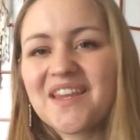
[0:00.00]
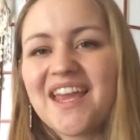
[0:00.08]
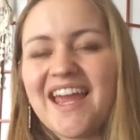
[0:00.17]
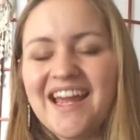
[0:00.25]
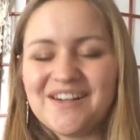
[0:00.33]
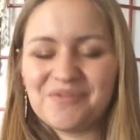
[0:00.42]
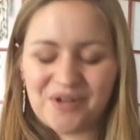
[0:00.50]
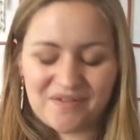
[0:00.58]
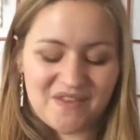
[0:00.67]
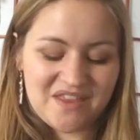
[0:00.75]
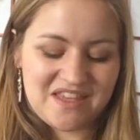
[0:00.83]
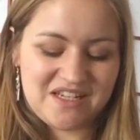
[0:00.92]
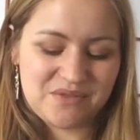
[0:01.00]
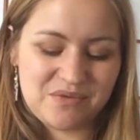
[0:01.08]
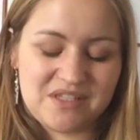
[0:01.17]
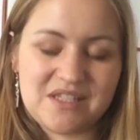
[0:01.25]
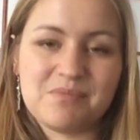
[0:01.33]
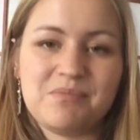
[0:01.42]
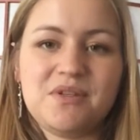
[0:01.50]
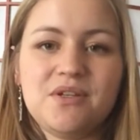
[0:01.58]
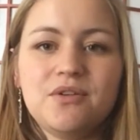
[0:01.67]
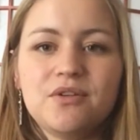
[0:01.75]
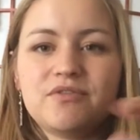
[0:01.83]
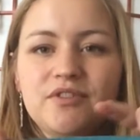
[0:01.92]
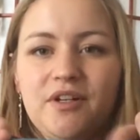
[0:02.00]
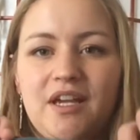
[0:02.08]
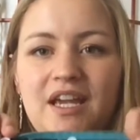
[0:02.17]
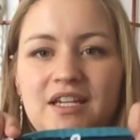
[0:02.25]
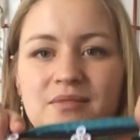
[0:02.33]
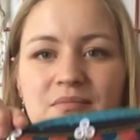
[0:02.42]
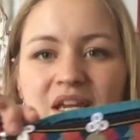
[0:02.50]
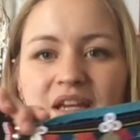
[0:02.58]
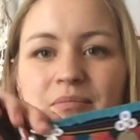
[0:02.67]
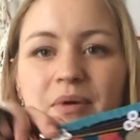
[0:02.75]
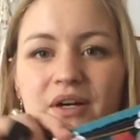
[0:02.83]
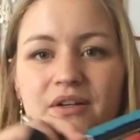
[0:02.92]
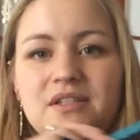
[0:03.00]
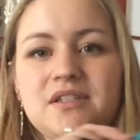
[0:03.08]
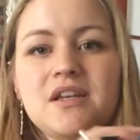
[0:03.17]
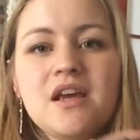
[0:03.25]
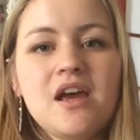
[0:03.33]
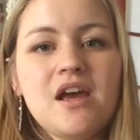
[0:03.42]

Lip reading: And one of the things was this beautiful handmade purse.